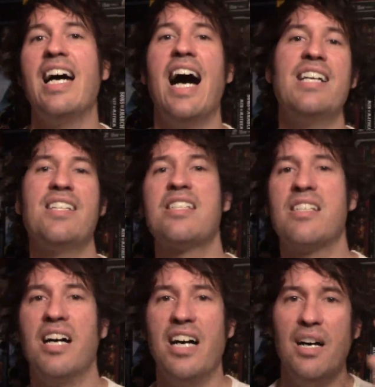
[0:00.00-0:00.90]
I just
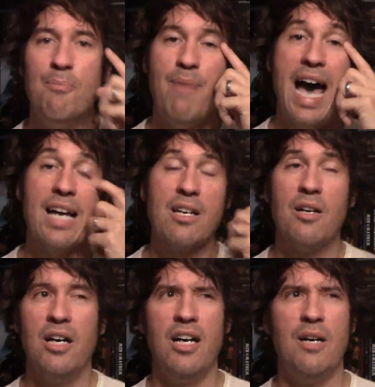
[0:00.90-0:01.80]
backed
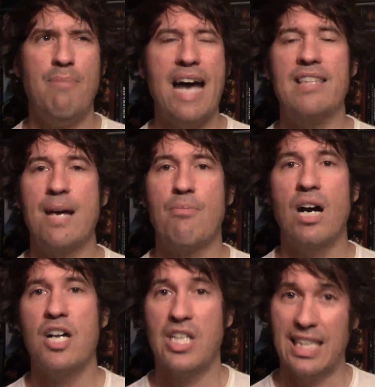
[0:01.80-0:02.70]
that
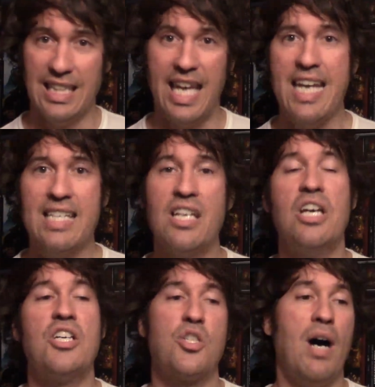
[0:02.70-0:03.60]
project late
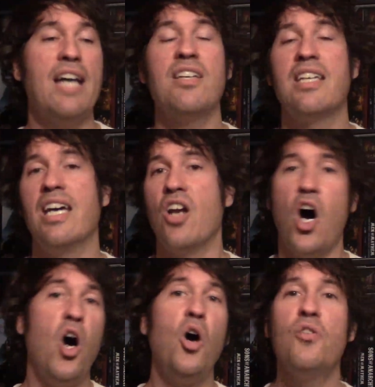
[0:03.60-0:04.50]
so I could get
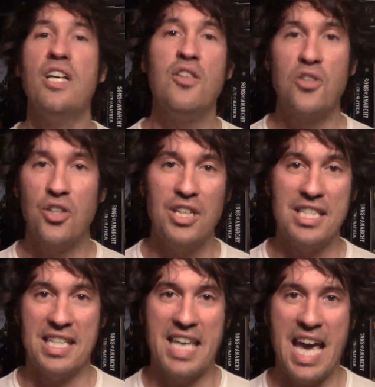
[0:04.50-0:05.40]
all the other goodies
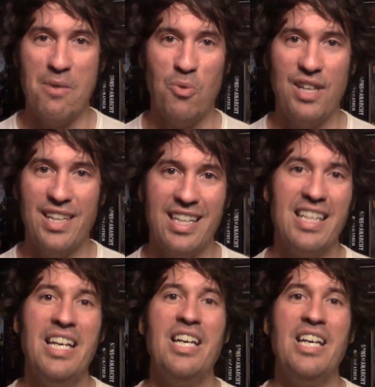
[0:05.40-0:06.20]
that came with it.